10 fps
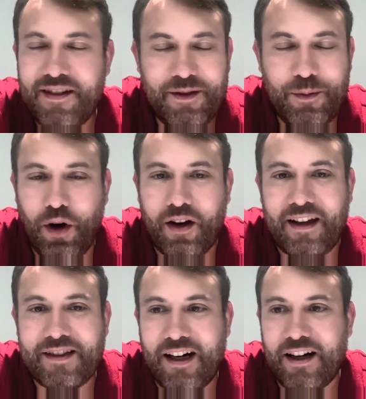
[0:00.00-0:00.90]
worked
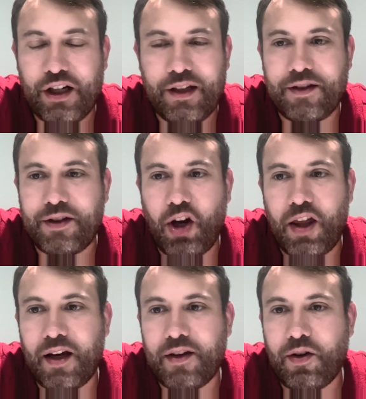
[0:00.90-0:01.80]
as hard. And so I
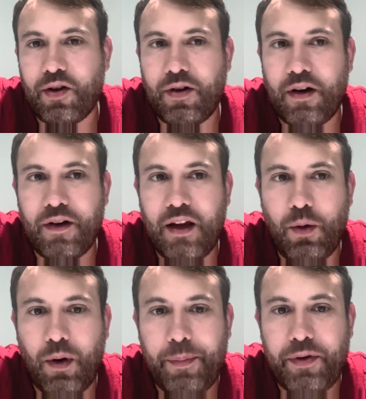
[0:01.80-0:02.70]
think it's good to have an
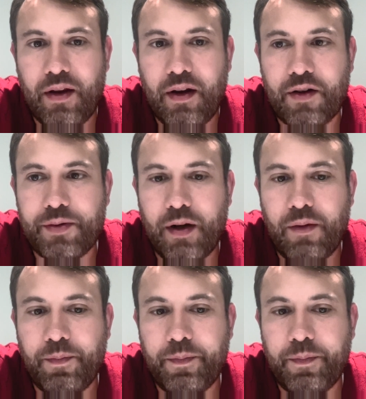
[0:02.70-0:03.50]
equal upside there as well.